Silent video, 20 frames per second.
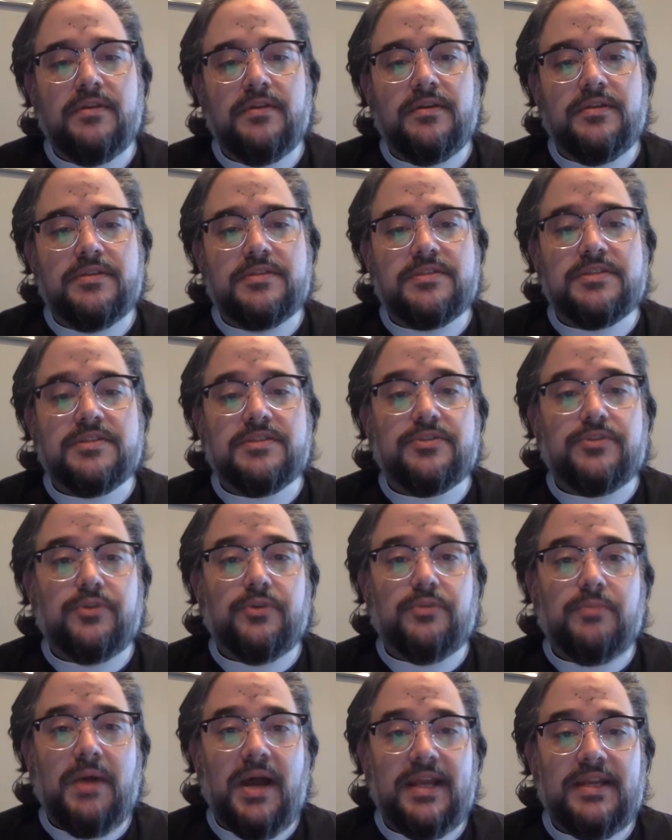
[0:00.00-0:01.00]
This is to
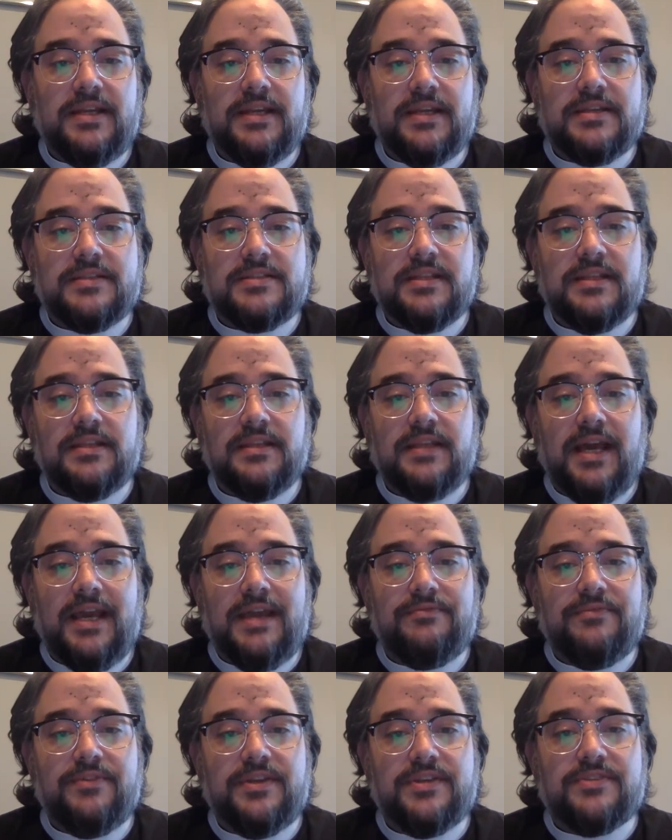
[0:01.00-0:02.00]
remind us that
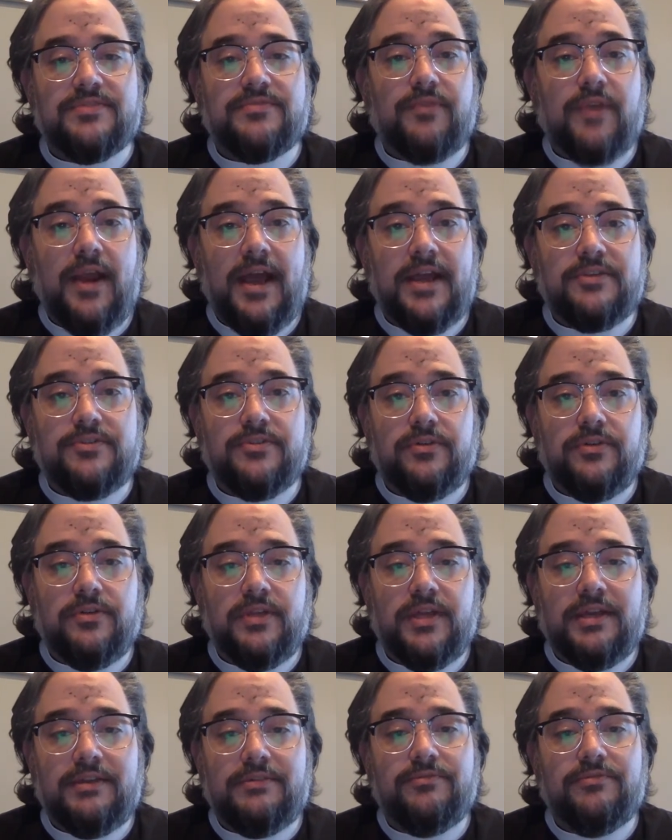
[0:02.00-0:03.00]
life is fragile
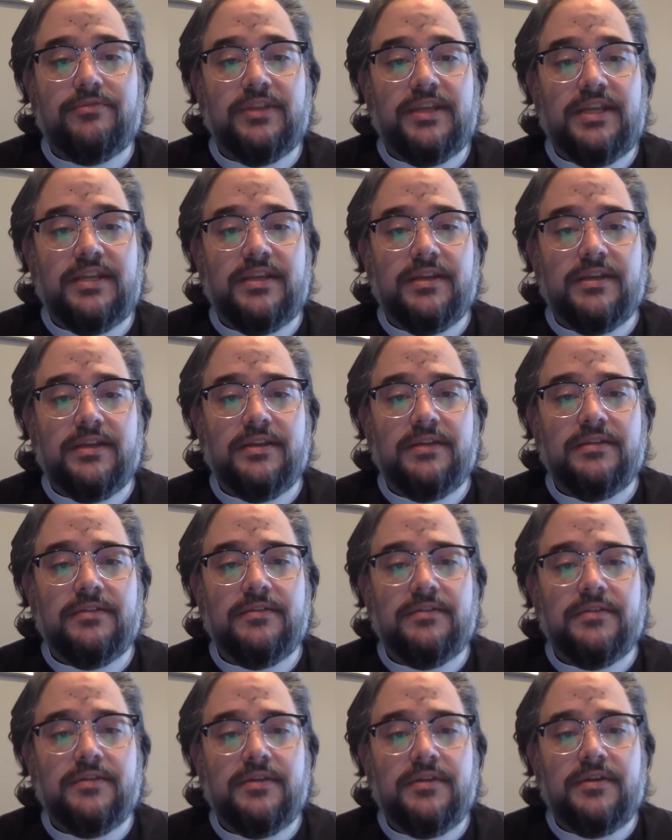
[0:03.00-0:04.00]
and fleeting,
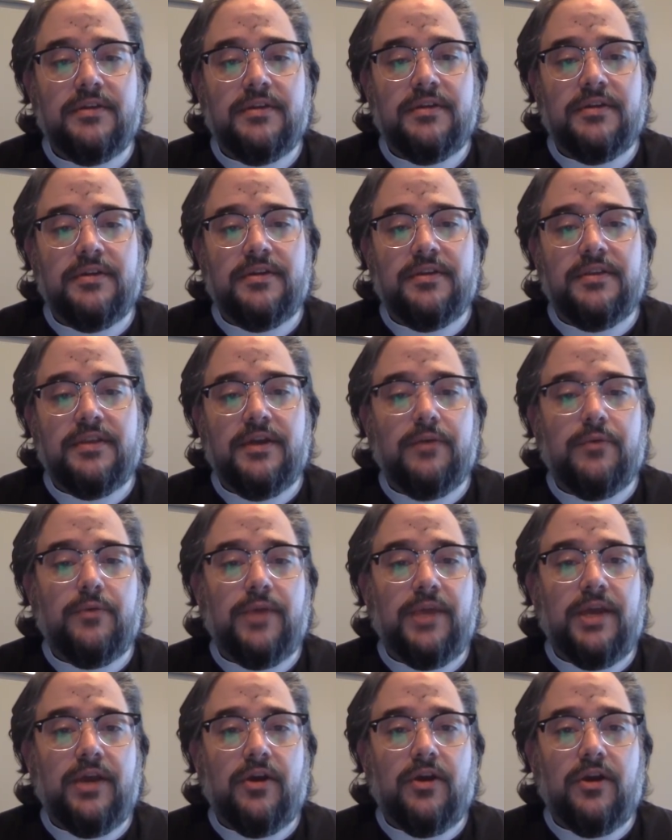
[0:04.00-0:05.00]
that
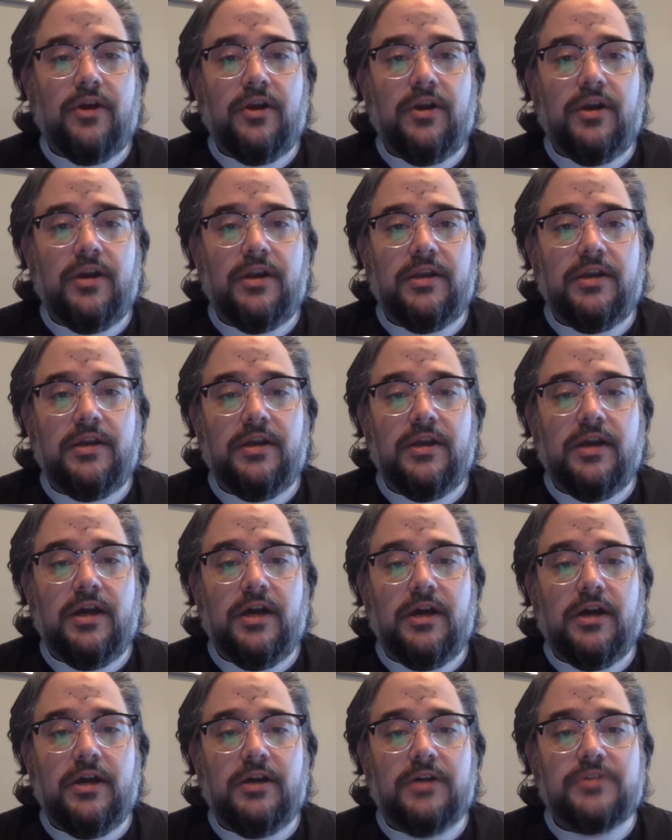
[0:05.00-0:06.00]
we are
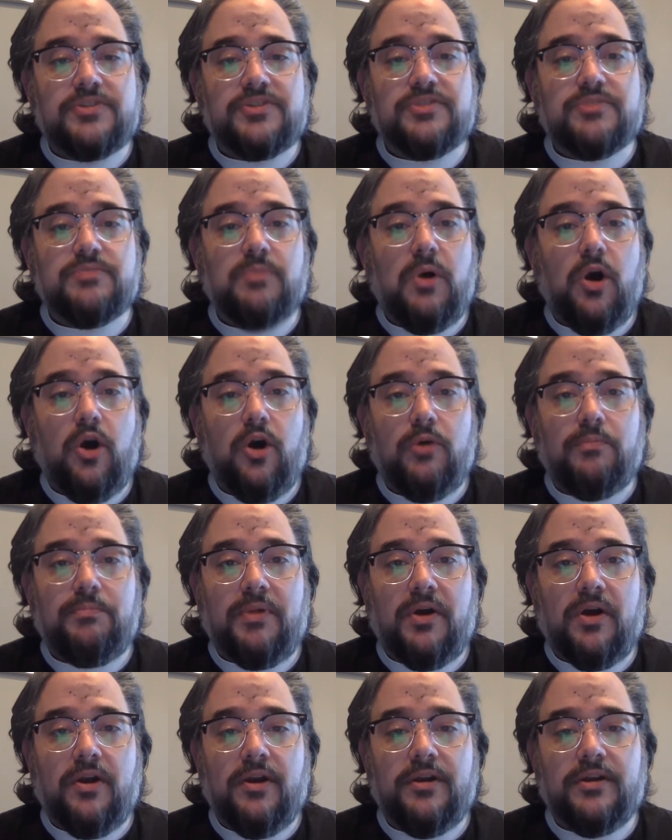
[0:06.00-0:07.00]
a small
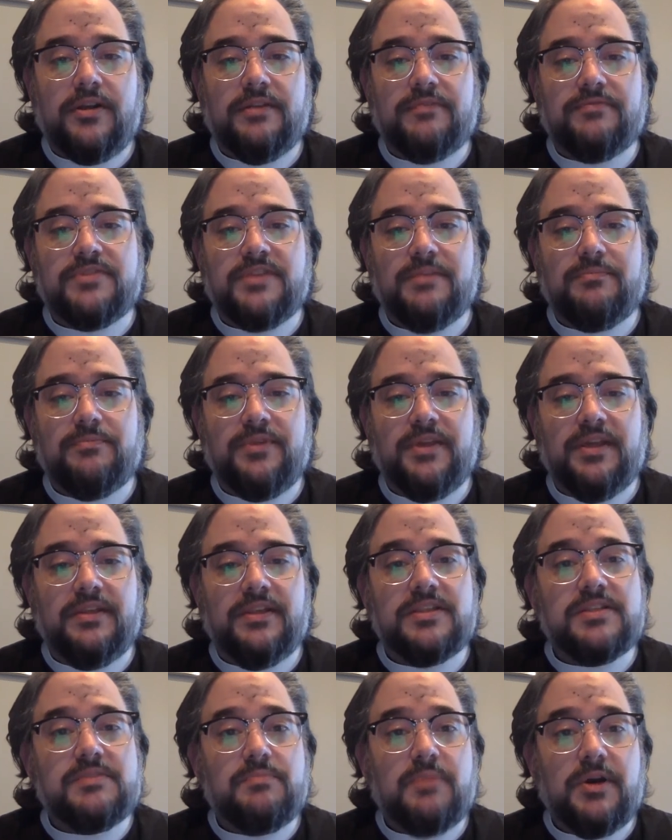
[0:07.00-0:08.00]
part of something
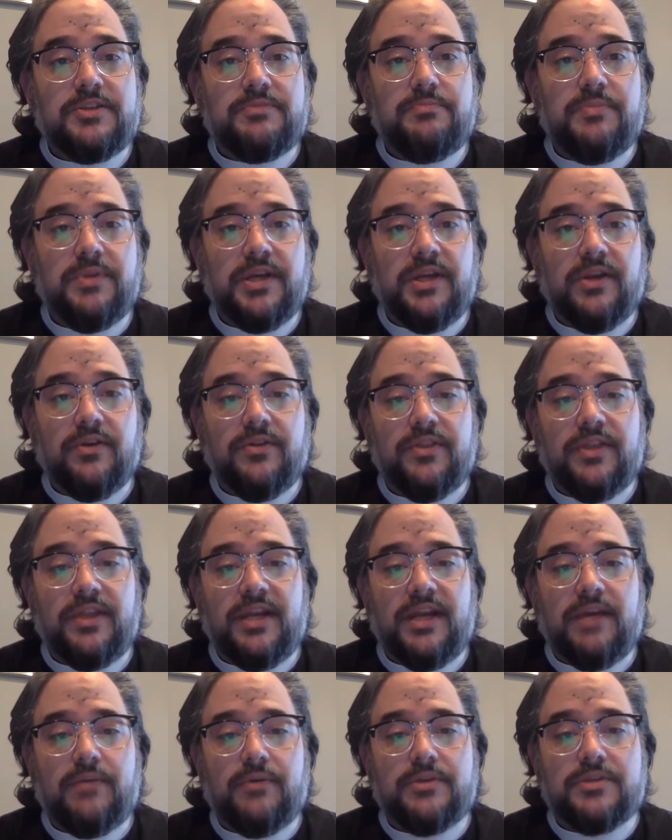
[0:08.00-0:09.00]
that's much bigger than
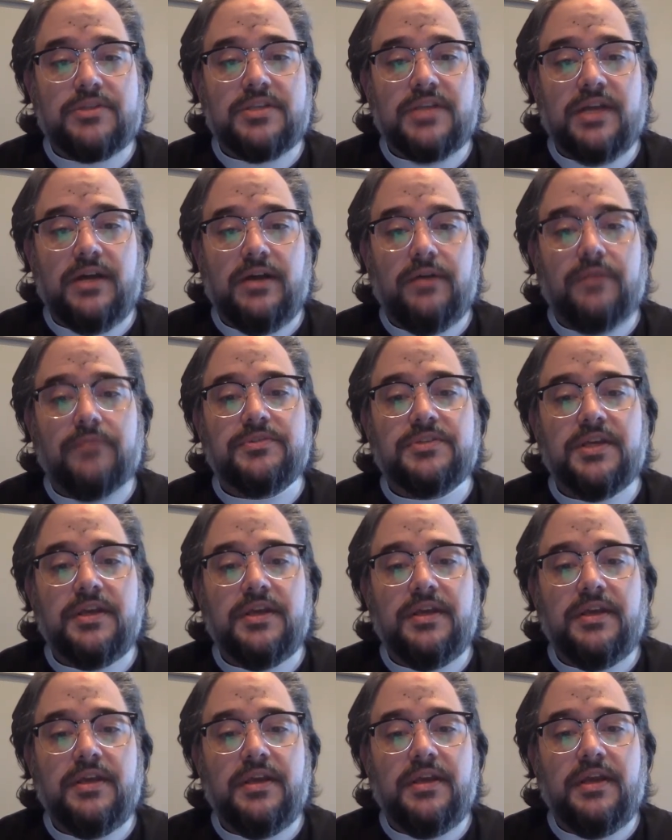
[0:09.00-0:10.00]
ourselves,
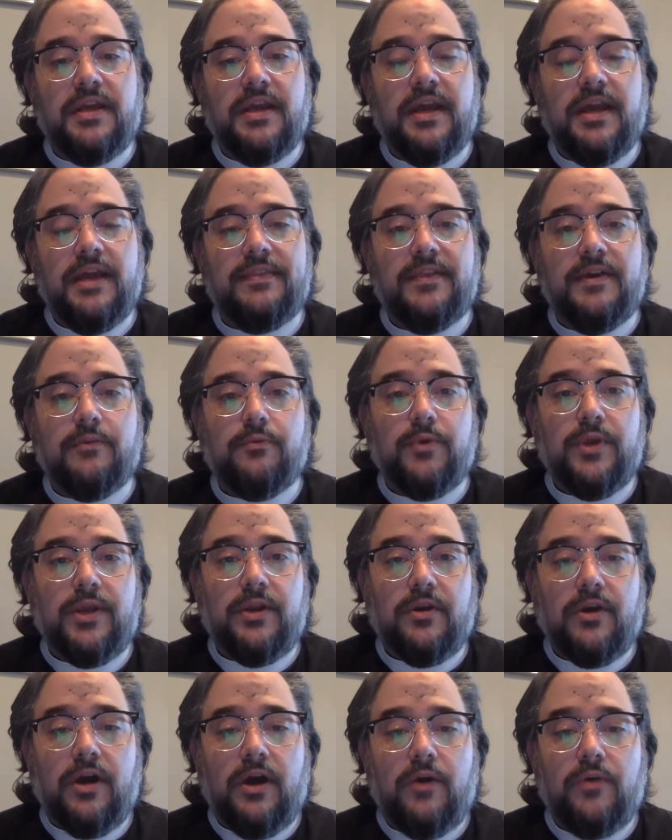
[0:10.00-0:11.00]
and that we
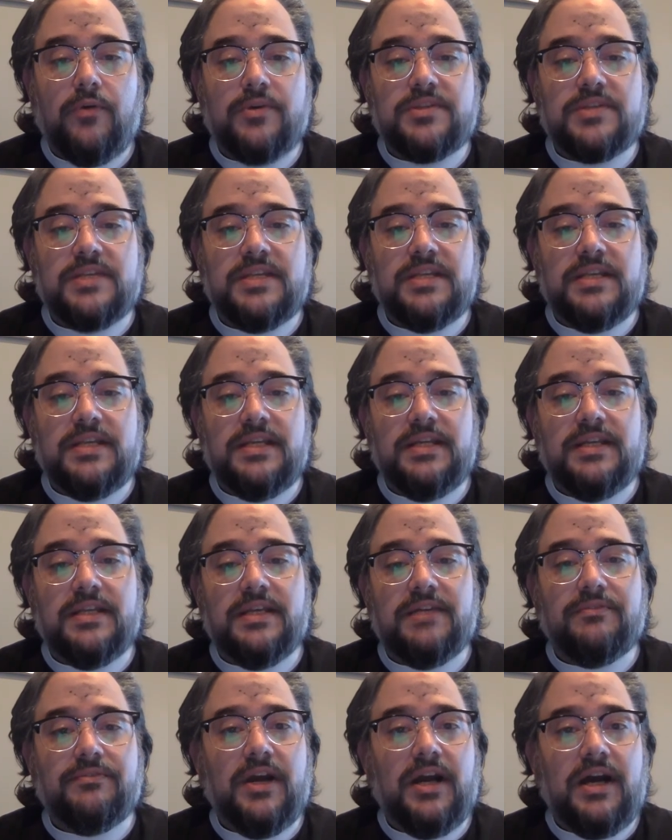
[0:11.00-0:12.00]
are always in need
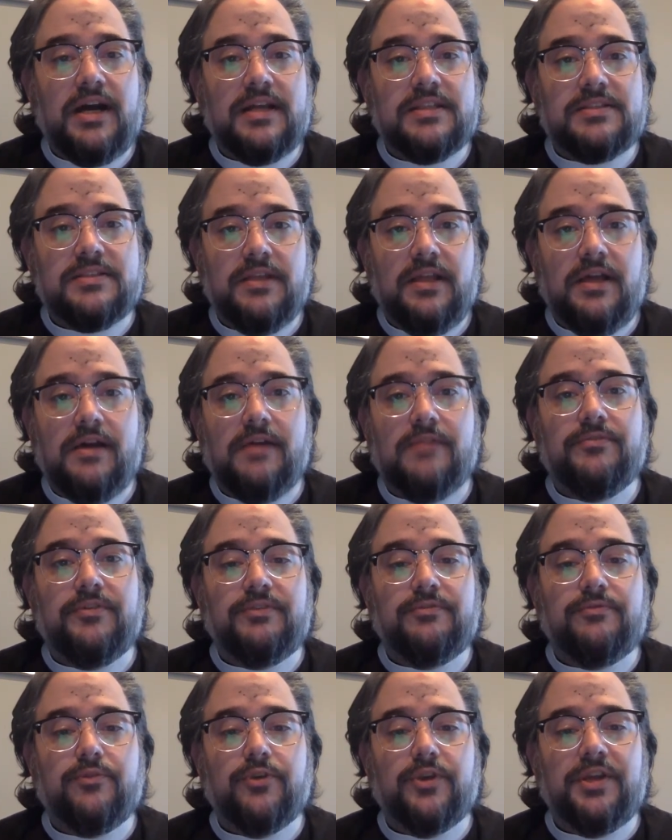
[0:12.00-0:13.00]
of God's love
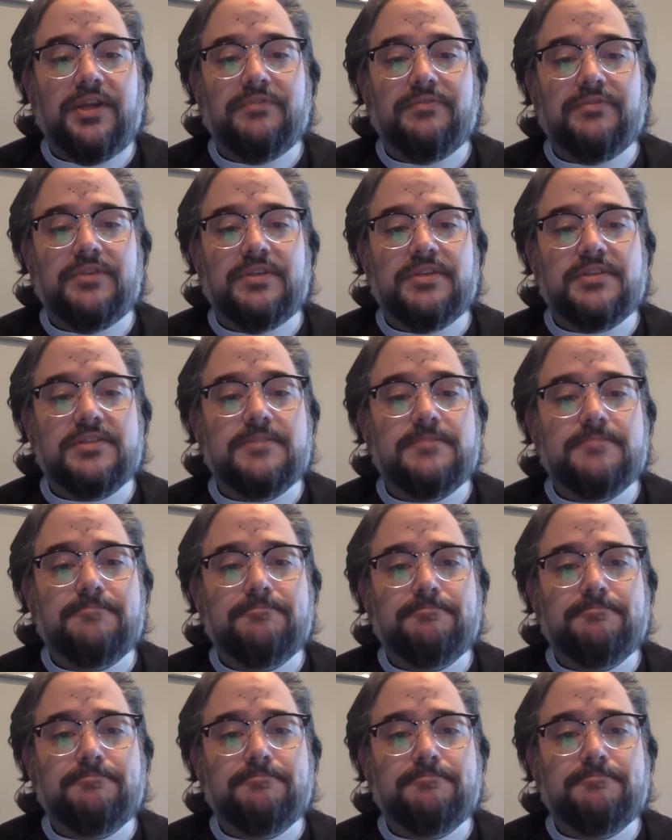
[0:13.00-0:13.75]
and forgiveness.